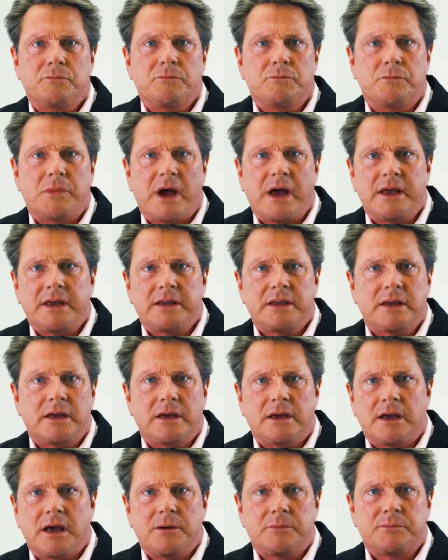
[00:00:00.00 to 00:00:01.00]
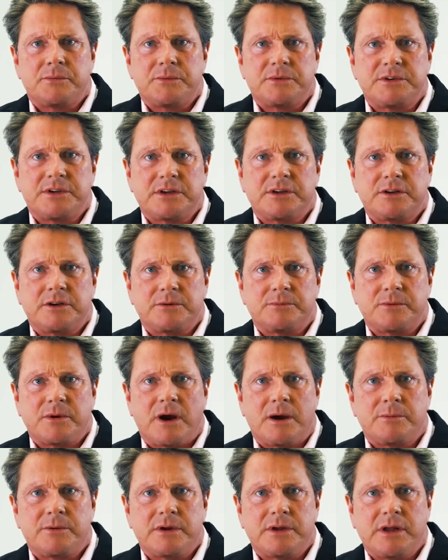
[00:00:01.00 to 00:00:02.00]
buying a particular
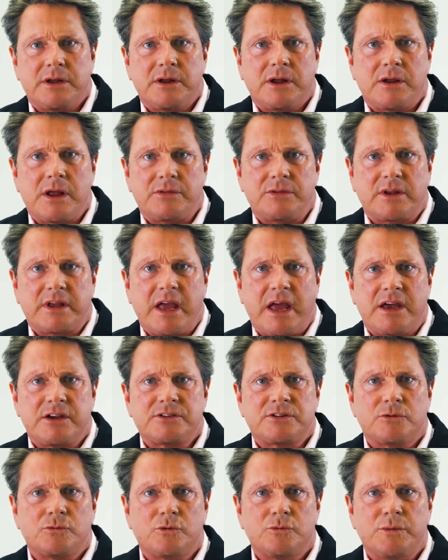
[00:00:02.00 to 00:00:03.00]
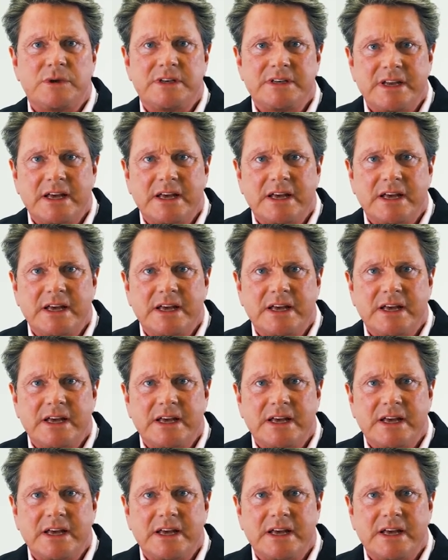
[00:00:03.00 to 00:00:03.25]
property and the cash flow would be